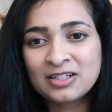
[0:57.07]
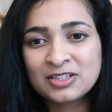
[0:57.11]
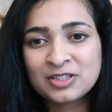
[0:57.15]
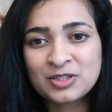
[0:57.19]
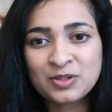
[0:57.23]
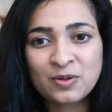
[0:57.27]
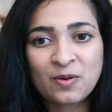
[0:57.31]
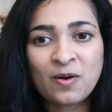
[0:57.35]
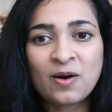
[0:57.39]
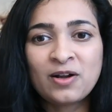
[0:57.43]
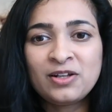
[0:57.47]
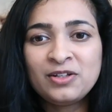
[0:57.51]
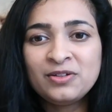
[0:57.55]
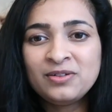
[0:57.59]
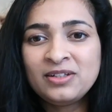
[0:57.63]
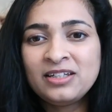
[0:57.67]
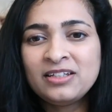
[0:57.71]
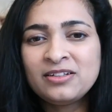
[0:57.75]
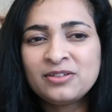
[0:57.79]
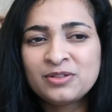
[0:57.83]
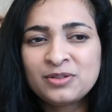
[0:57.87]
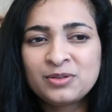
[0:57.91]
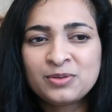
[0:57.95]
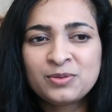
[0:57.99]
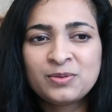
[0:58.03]
So all you
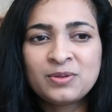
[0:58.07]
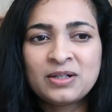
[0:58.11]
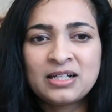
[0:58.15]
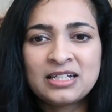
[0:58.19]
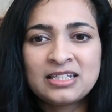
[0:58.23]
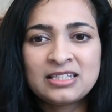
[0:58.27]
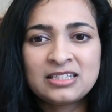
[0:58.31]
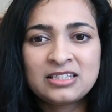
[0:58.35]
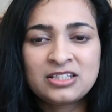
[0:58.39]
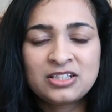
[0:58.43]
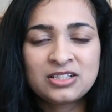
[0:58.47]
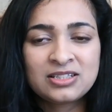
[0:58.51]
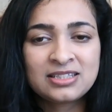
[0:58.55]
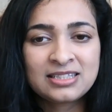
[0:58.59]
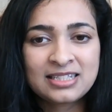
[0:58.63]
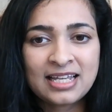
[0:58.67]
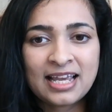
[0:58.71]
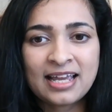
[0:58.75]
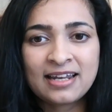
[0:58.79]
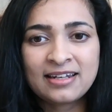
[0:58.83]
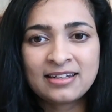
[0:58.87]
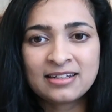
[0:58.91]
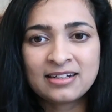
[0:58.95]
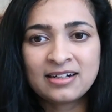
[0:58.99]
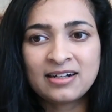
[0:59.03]
need to do is just
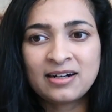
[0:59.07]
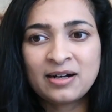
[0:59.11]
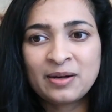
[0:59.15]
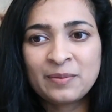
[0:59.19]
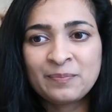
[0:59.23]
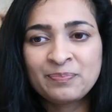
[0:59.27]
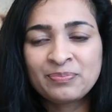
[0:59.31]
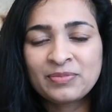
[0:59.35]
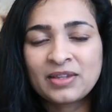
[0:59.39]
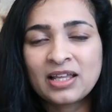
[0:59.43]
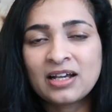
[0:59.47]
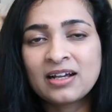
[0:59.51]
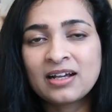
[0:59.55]
get a